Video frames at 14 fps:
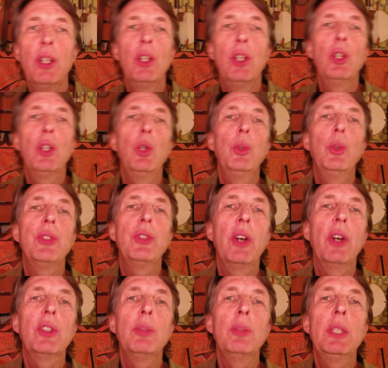who is
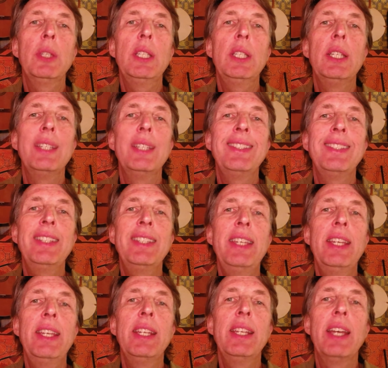ultimately
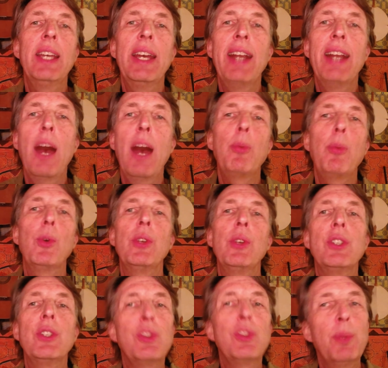seeking an upward
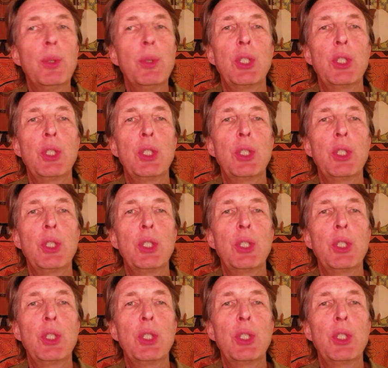spiritual